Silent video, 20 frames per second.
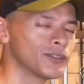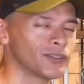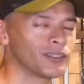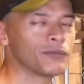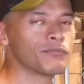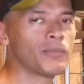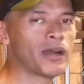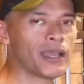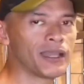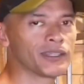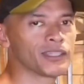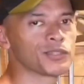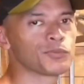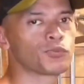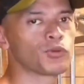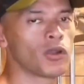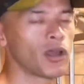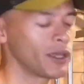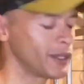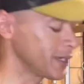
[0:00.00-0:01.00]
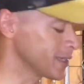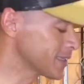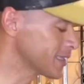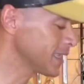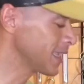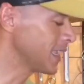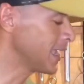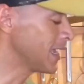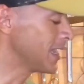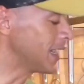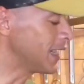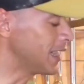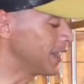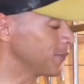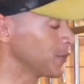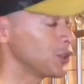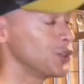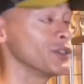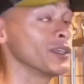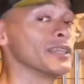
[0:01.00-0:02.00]
to the mildest products
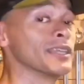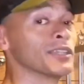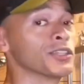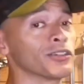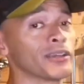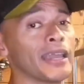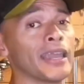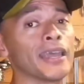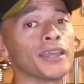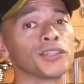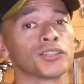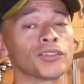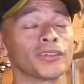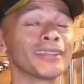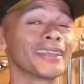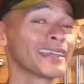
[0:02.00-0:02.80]
that you can get your hands on.